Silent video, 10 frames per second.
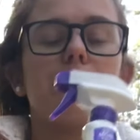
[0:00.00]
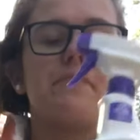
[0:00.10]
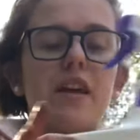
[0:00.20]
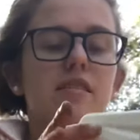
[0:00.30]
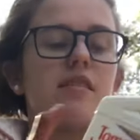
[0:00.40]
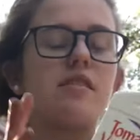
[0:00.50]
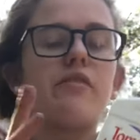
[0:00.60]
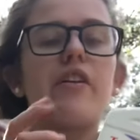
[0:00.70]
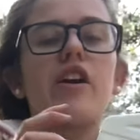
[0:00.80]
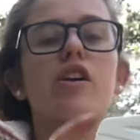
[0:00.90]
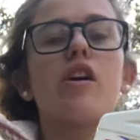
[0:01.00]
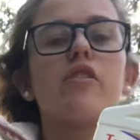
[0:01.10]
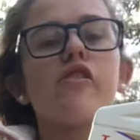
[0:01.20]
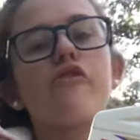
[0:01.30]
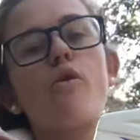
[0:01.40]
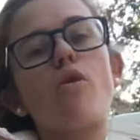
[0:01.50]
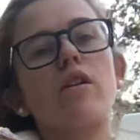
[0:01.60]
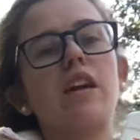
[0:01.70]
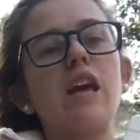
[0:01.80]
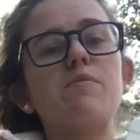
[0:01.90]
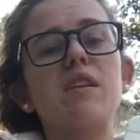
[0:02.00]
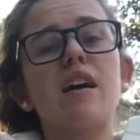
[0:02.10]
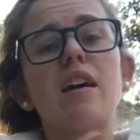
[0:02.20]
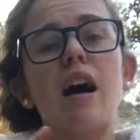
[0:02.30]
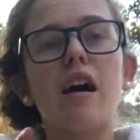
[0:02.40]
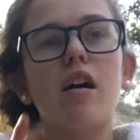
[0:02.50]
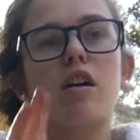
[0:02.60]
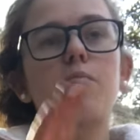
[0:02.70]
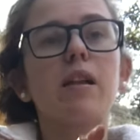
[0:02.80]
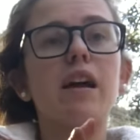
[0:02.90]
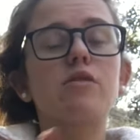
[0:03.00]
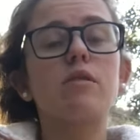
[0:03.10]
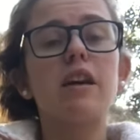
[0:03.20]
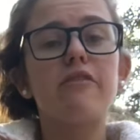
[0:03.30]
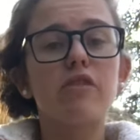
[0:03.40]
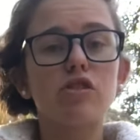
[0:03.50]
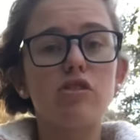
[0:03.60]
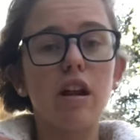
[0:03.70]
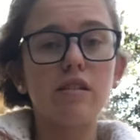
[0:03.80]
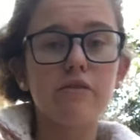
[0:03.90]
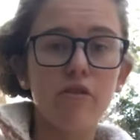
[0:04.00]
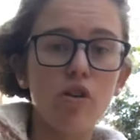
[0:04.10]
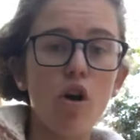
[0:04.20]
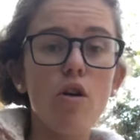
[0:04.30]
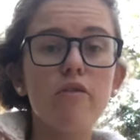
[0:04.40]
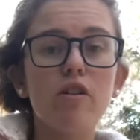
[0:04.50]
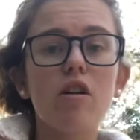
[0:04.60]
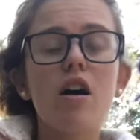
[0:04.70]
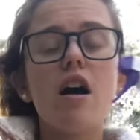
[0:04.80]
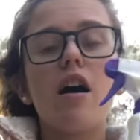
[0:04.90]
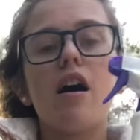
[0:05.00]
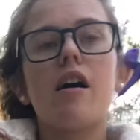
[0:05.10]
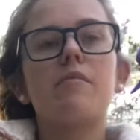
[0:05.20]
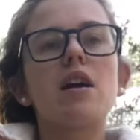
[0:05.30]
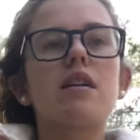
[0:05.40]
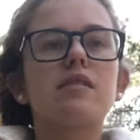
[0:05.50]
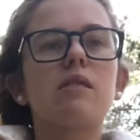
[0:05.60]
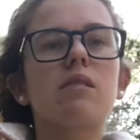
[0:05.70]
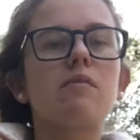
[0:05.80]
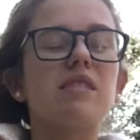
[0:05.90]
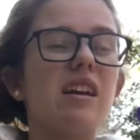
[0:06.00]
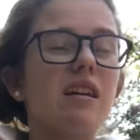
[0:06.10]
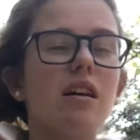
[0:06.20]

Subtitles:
This is very good for keeping an eye on your plants when they first transfer over, because sometimes they